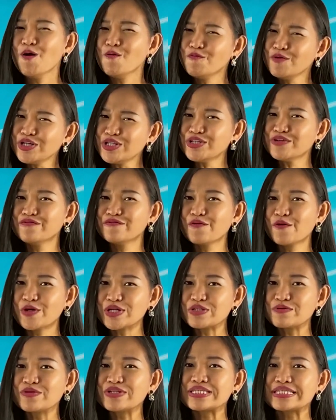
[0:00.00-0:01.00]
which of
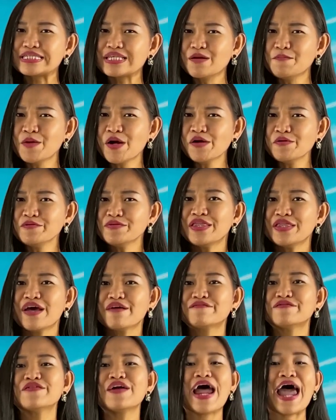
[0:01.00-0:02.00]
course will somehow
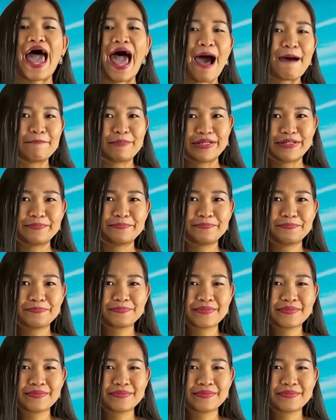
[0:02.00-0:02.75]
never happen,